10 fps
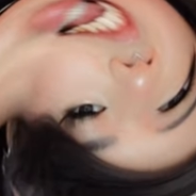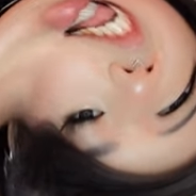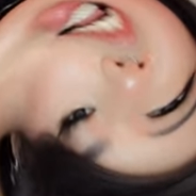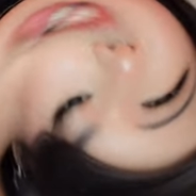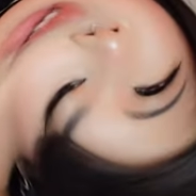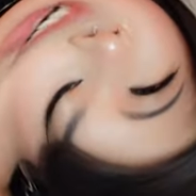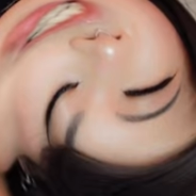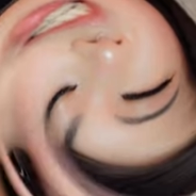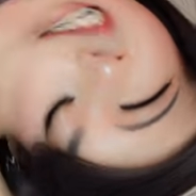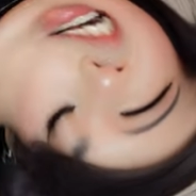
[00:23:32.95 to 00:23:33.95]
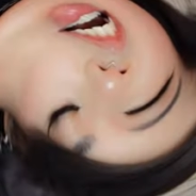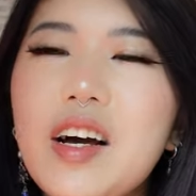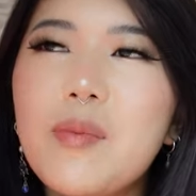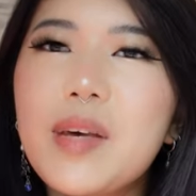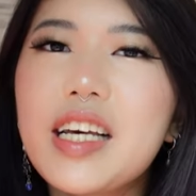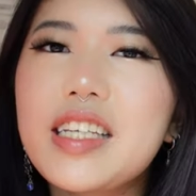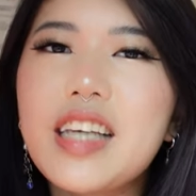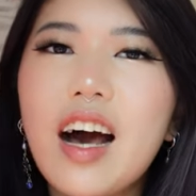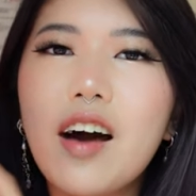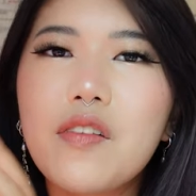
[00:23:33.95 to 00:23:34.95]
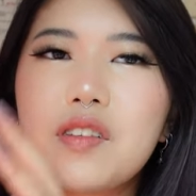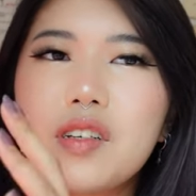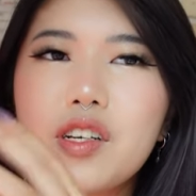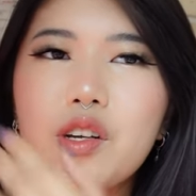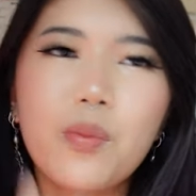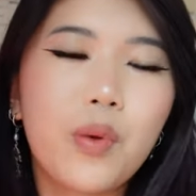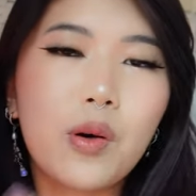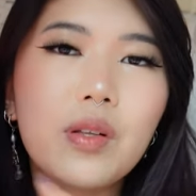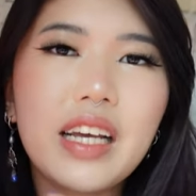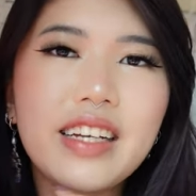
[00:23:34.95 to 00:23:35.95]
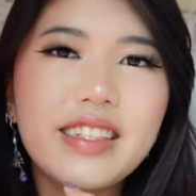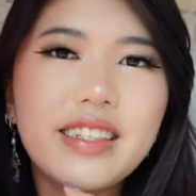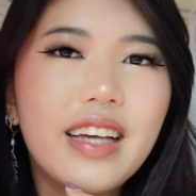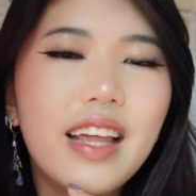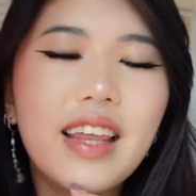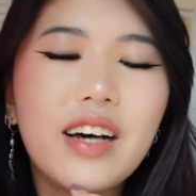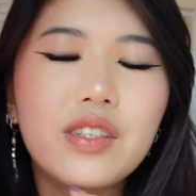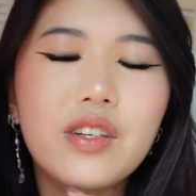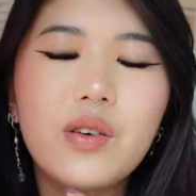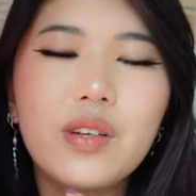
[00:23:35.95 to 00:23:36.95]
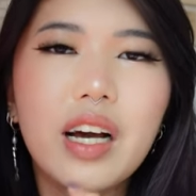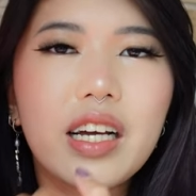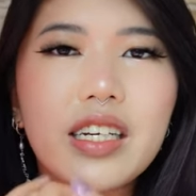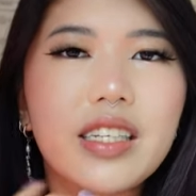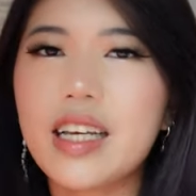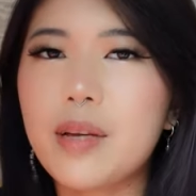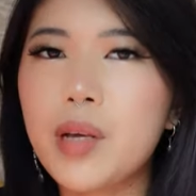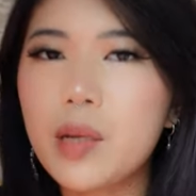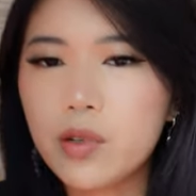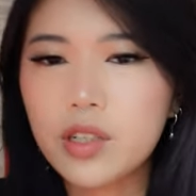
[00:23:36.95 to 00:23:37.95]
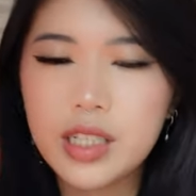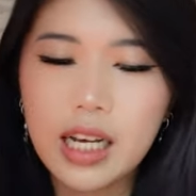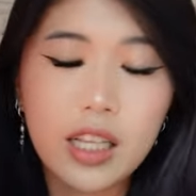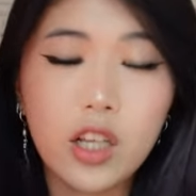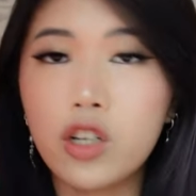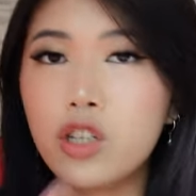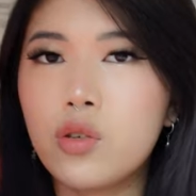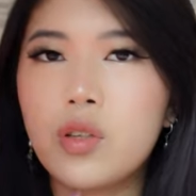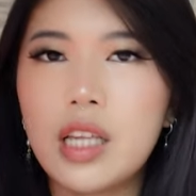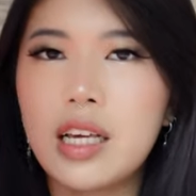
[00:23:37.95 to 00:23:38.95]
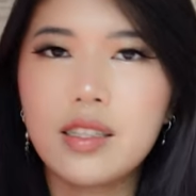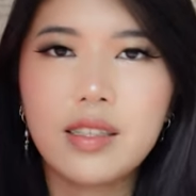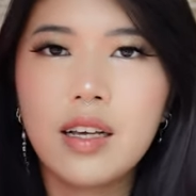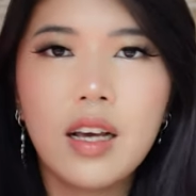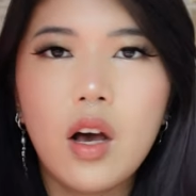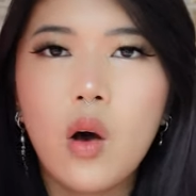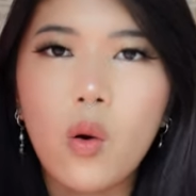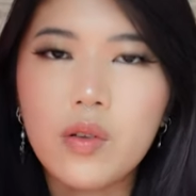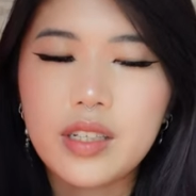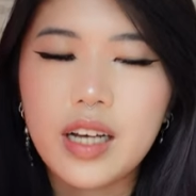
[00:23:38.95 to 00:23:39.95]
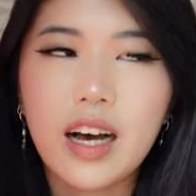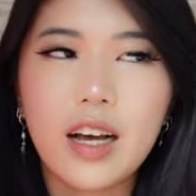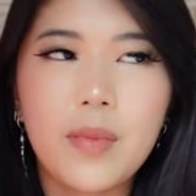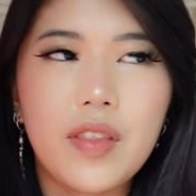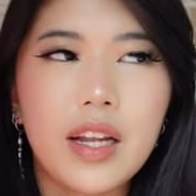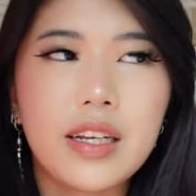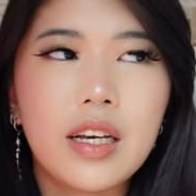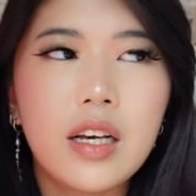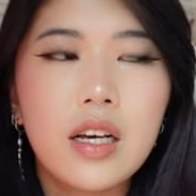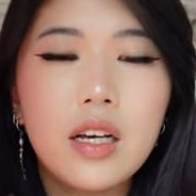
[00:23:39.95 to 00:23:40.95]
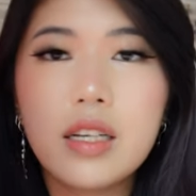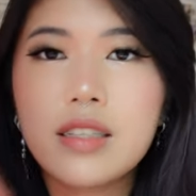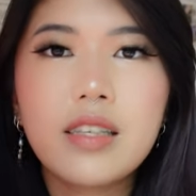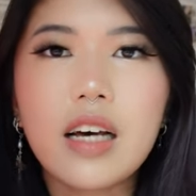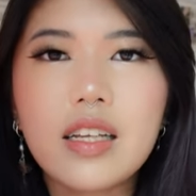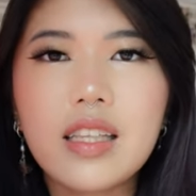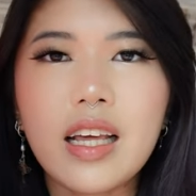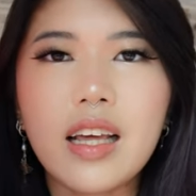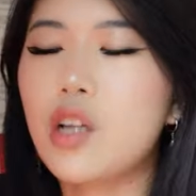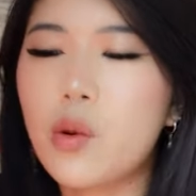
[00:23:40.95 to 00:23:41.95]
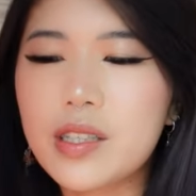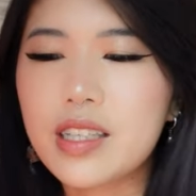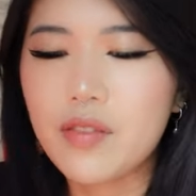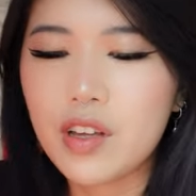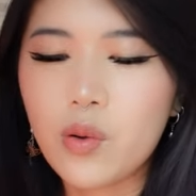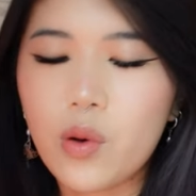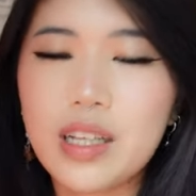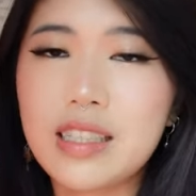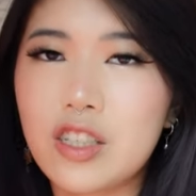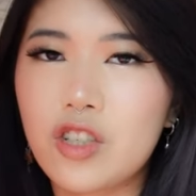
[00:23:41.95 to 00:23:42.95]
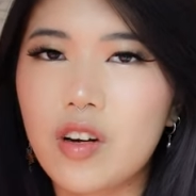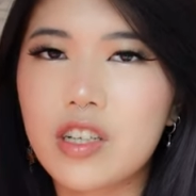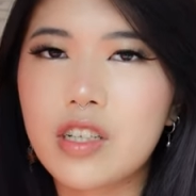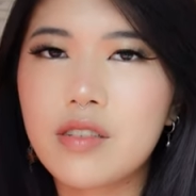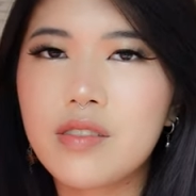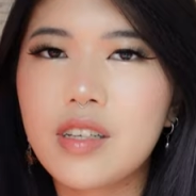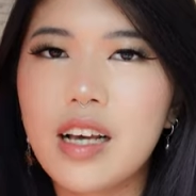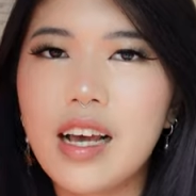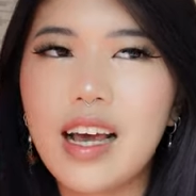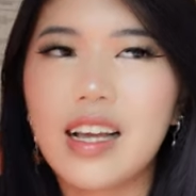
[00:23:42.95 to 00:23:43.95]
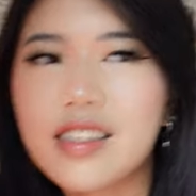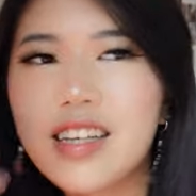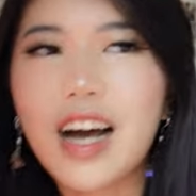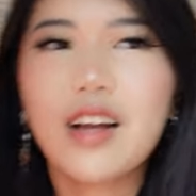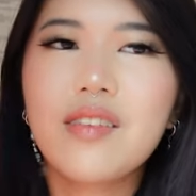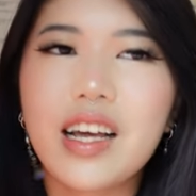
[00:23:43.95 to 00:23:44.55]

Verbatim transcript: I think a lot of us did, because after, you know, pulling a thousand all-nighters and people just telling you to do things all the time, and then suddenly no one's giving you all these instructions, it's kind of